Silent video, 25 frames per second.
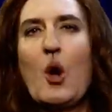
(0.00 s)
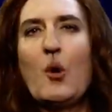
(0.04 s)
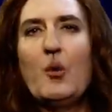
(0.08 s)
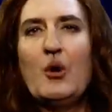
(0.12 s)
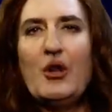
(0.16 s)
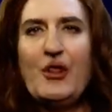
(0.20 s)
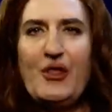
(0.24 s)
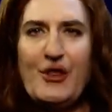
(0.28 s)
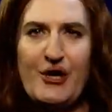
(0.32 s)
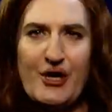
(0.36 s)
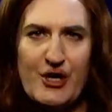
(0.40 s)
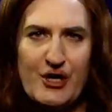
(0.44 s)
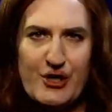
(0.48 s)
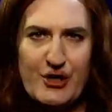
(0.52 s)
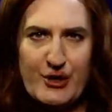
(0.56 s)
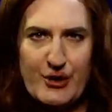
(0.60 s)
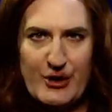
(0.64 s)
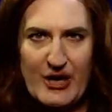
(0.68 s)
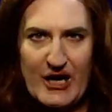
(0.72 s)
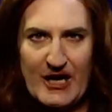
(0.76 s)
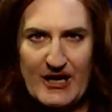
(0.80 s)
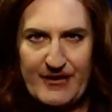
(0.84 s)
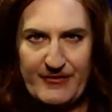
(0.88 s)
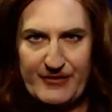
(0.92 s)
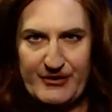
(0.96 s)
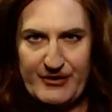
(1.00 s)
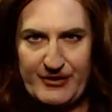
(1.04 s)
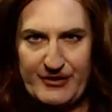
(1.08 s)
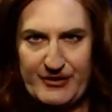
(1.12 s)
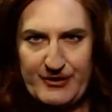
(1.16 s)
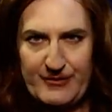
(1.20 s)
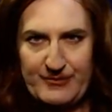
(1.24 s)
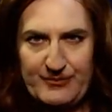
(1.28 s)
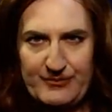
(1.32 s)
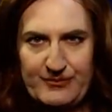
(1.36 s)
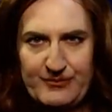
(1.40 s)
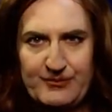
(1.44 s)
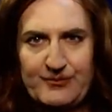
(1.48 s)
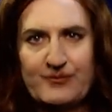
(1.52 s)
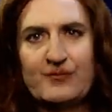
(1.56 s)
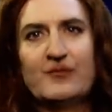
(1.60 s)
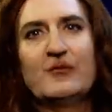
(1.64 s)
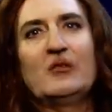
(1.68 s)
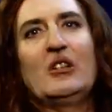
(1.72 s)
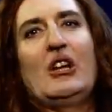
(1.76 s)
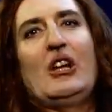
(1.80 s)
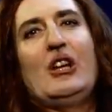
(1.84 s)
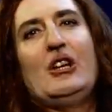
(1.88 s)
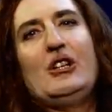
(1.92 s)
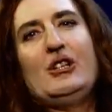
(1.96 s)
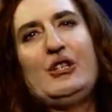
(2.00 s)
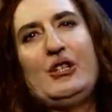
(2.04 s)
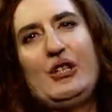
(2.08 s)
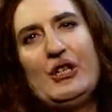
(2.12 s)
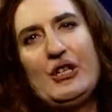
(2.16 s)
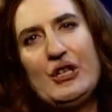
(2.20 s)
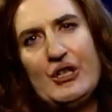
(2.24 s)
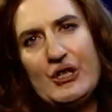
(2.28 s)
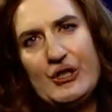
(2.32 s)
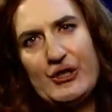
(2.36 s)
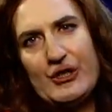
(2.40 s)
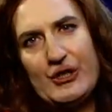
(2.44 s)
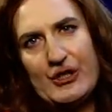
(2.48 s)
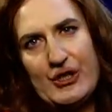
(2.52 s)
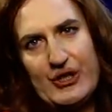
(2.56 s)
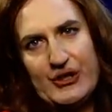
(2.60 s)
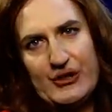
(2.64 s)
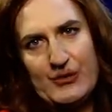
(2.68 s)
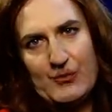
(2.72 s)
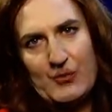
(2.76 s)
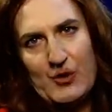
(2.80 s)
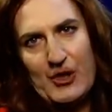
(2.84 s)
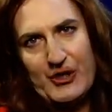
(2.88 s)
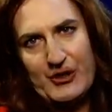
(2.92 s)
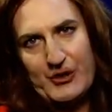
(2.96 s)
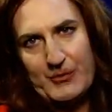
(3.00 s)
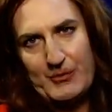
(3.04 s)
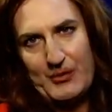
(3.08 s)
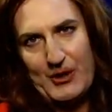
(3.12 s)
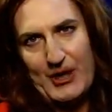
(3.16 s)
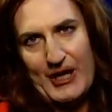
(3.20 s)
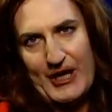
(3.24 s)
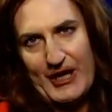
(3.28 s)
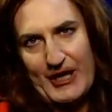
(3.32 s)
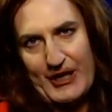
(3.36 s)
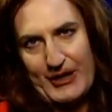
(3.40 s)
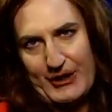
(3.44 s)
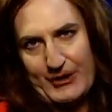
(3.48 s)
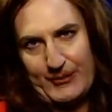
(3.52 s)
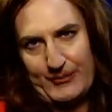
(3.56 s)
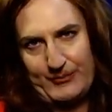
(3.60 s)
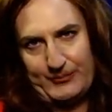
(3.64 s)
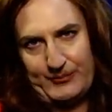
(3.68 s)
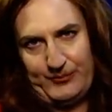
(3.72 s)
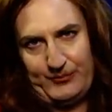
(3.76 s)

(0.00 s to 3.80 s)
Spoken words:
Well, there you have it. Deirdre doesn't want to play.